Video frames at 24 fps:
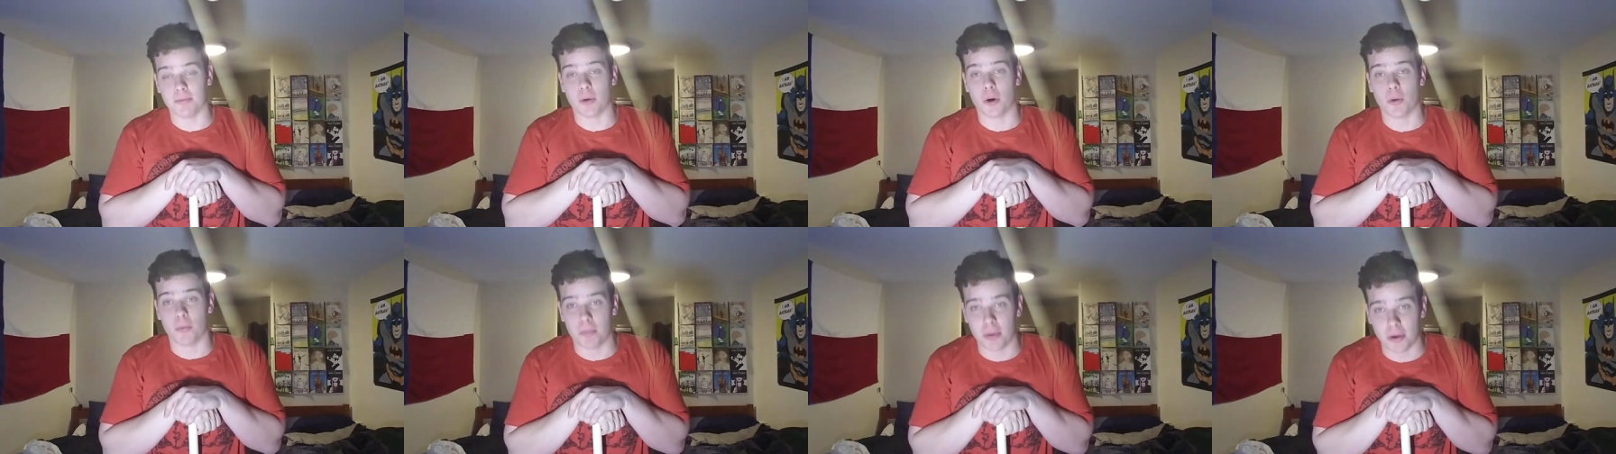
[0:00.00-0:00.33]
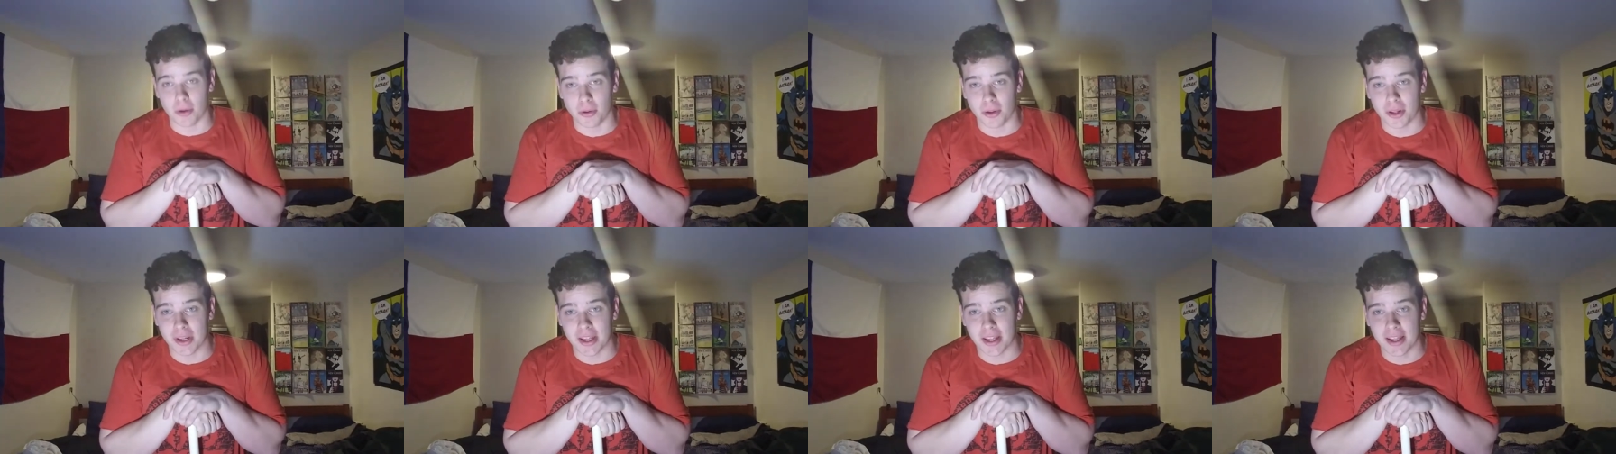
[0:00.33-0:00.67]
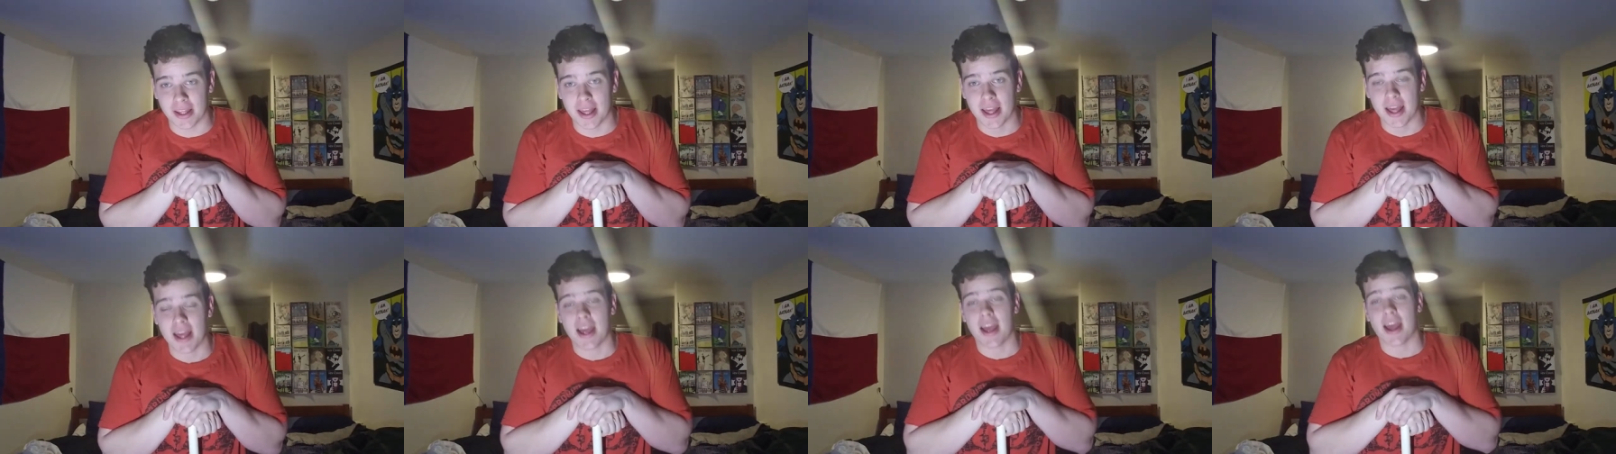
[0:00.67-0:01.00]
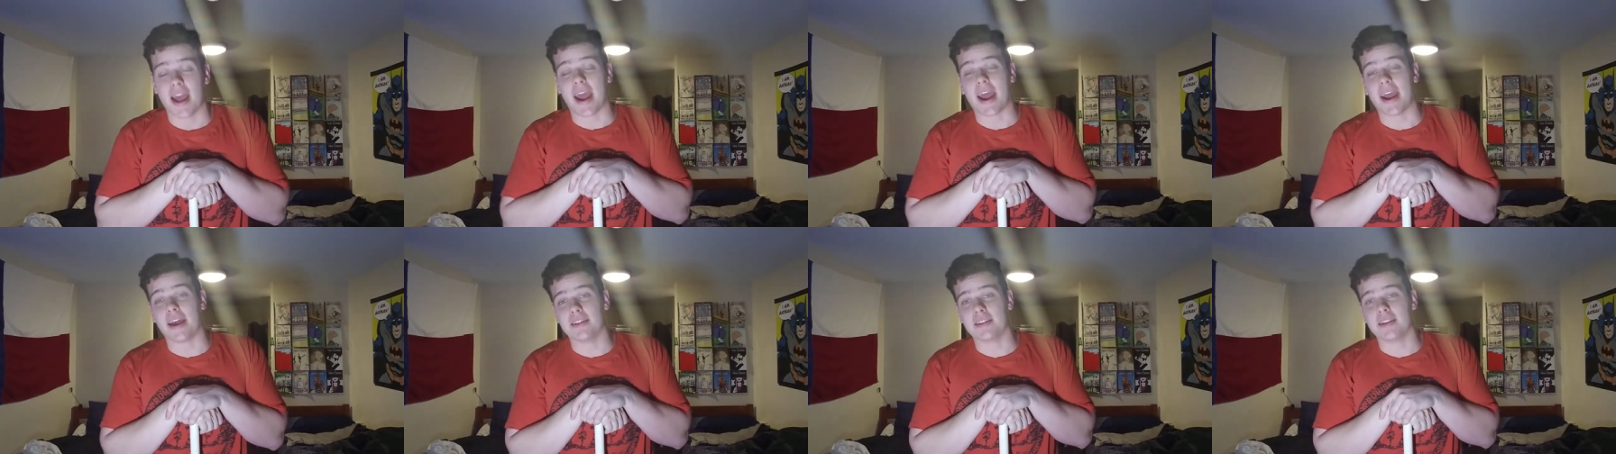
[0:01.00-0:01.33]
mobility,
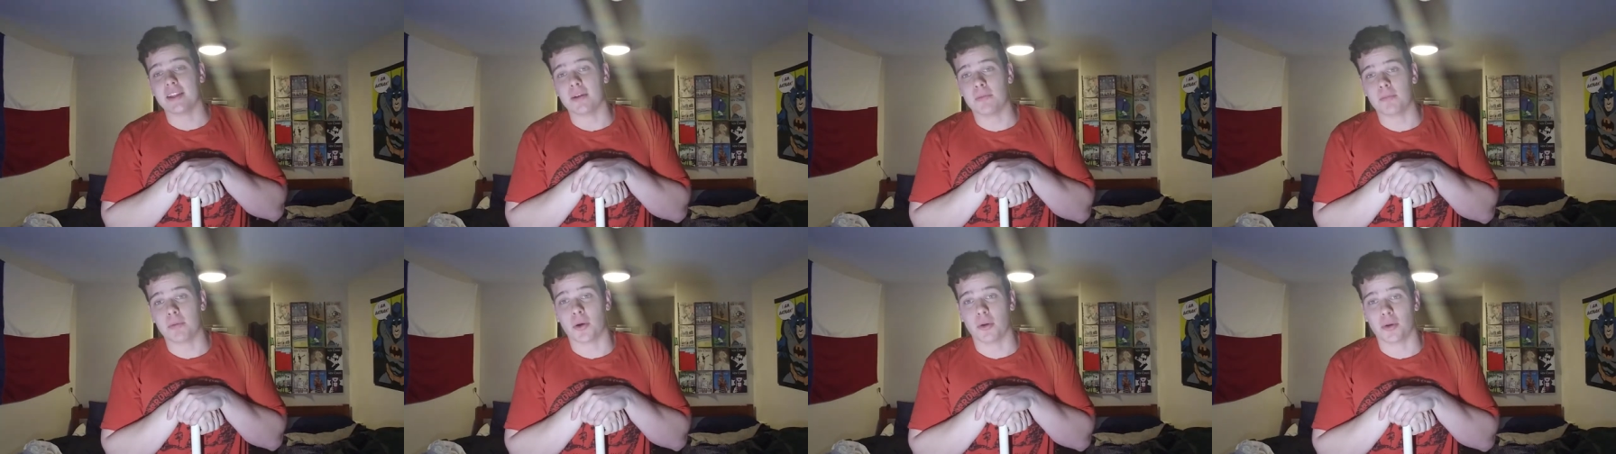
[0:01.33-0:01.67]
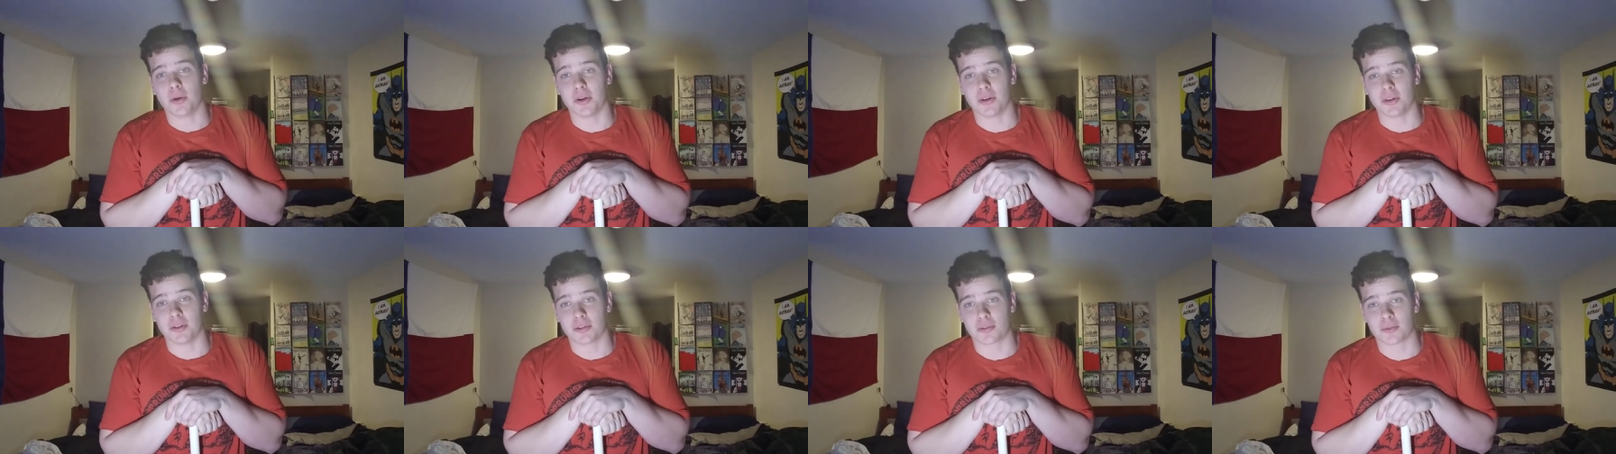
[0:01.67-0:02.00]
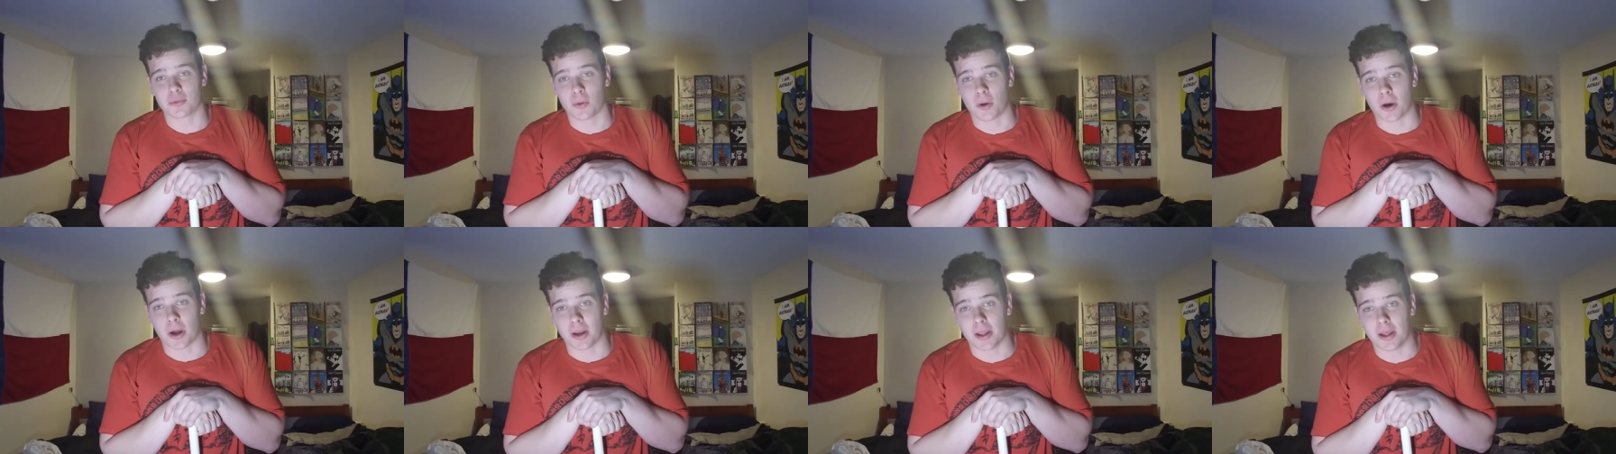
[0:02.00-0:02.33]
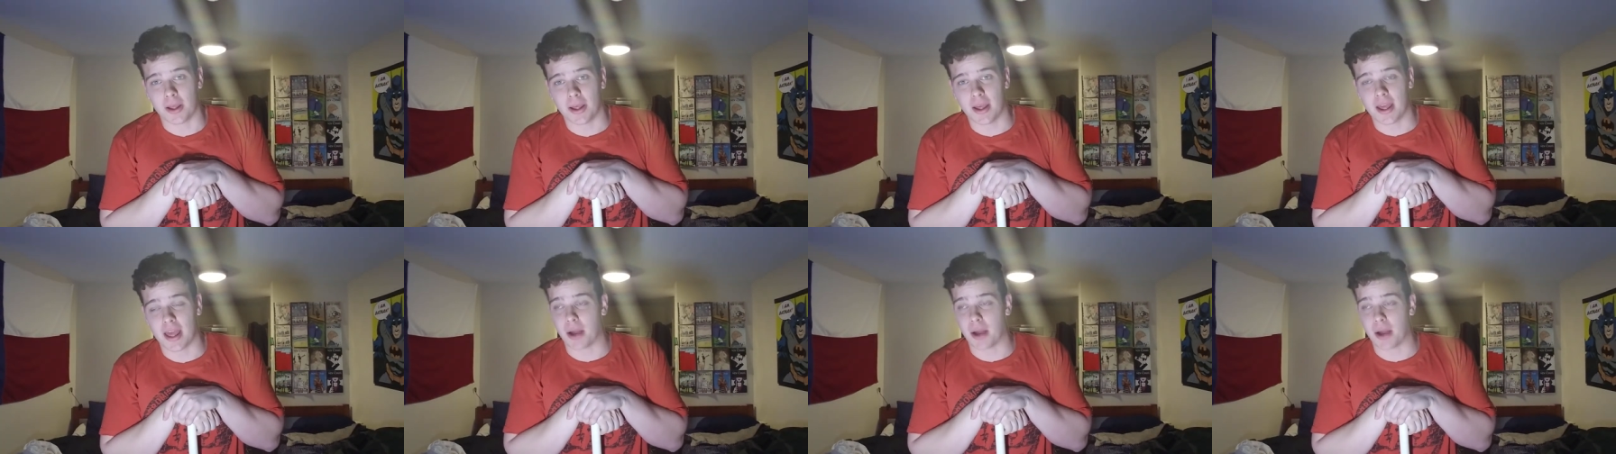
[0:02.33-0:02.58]
and the ability to squat.